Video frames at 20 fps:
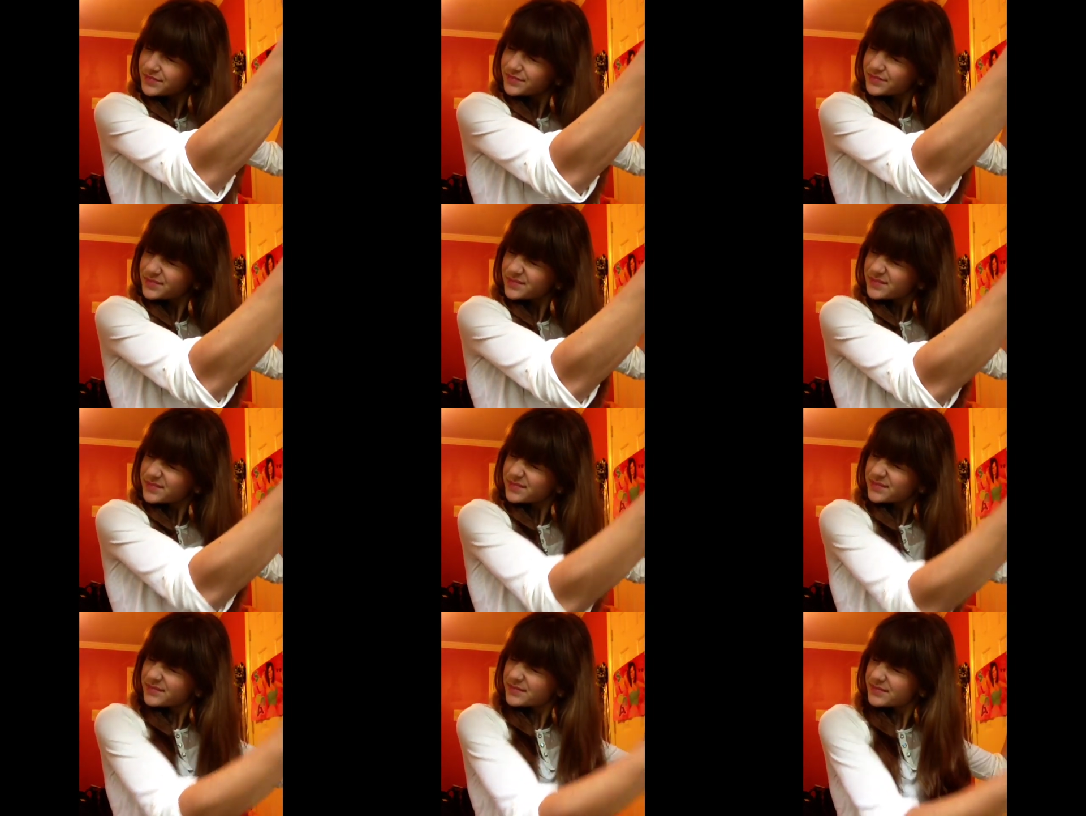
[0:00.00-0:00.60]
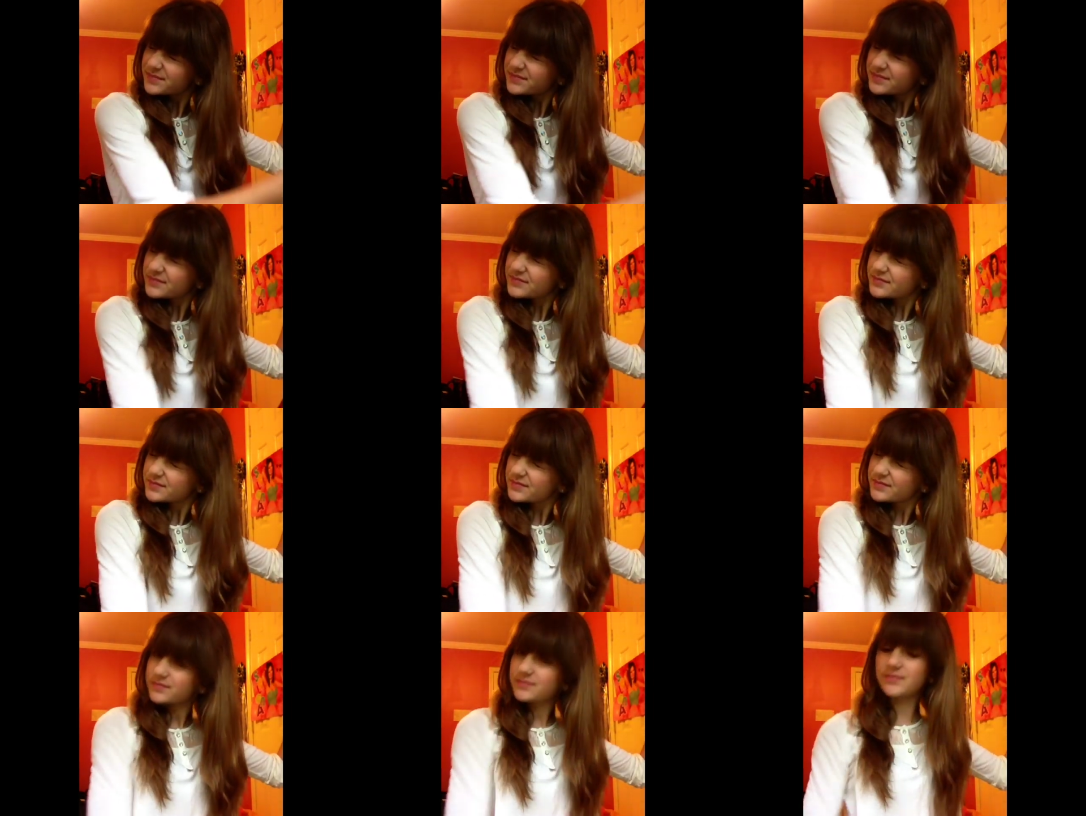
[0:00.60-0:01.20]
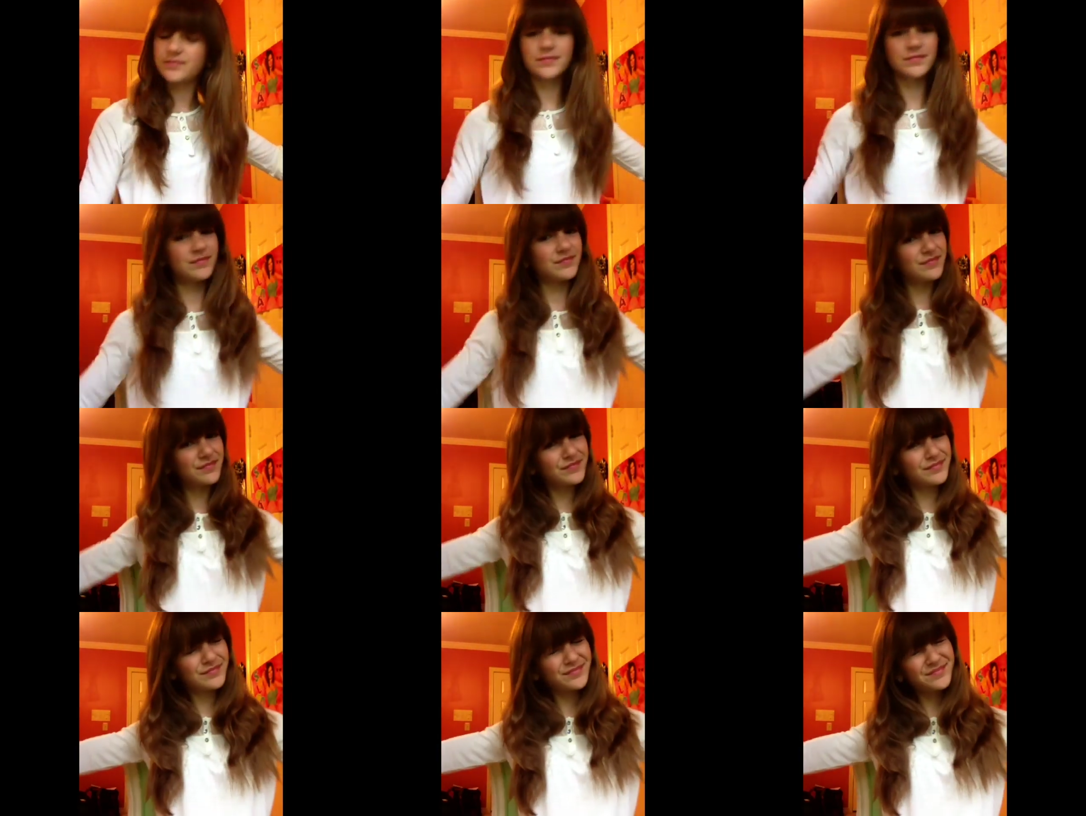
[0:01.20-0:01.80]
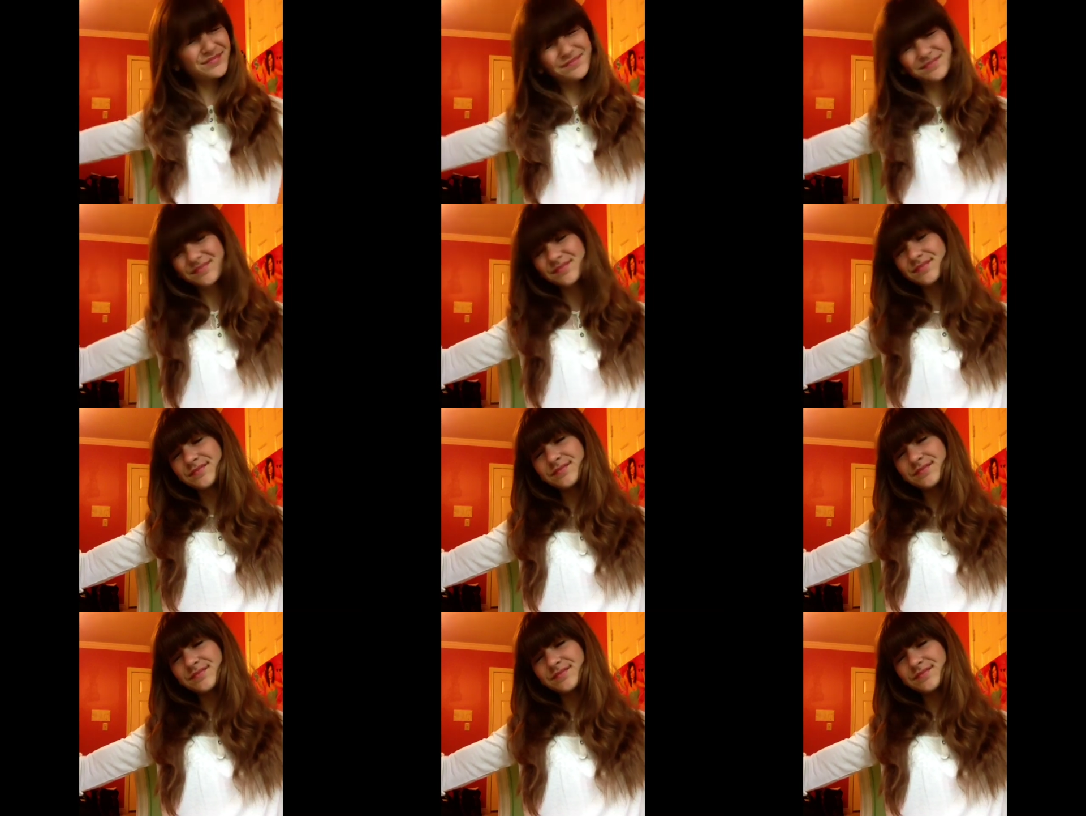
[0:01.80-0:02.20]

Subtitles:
[no speech]